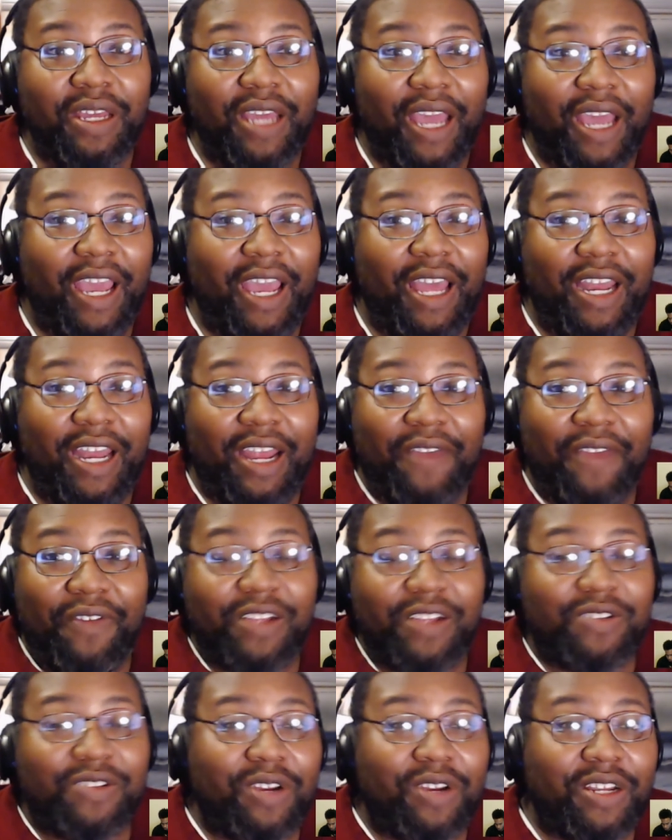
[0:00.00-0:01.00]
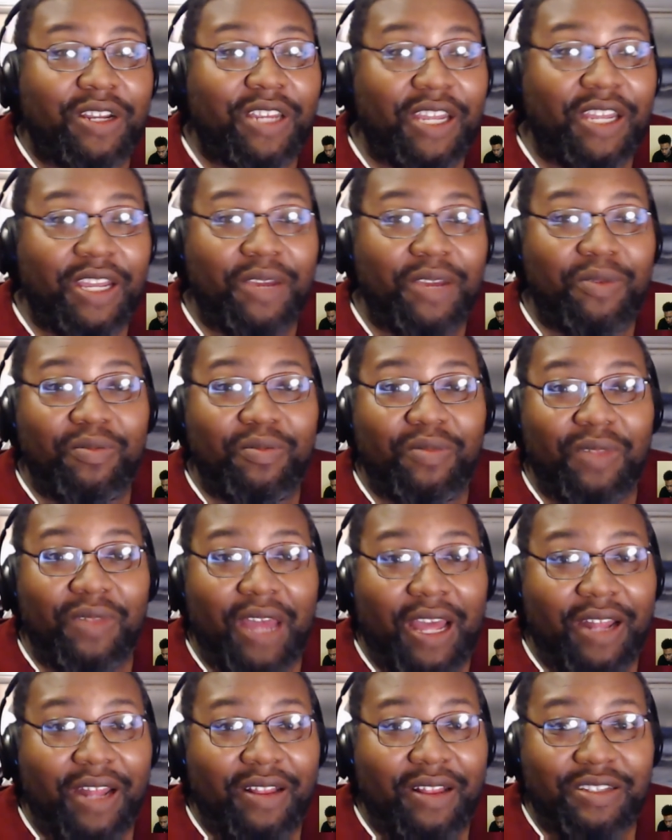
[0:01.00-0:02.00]
And if he's on a team
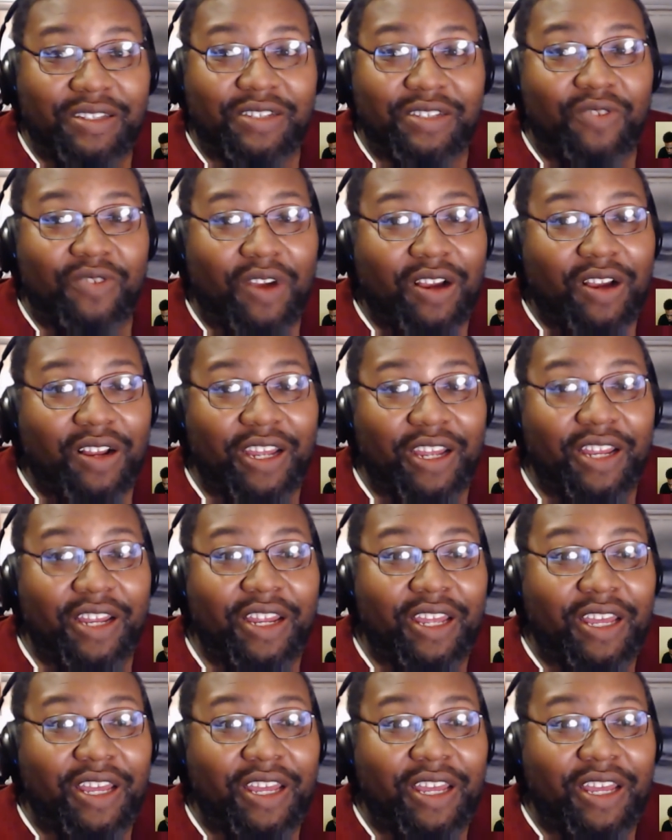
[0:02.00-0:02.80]
that's struggling,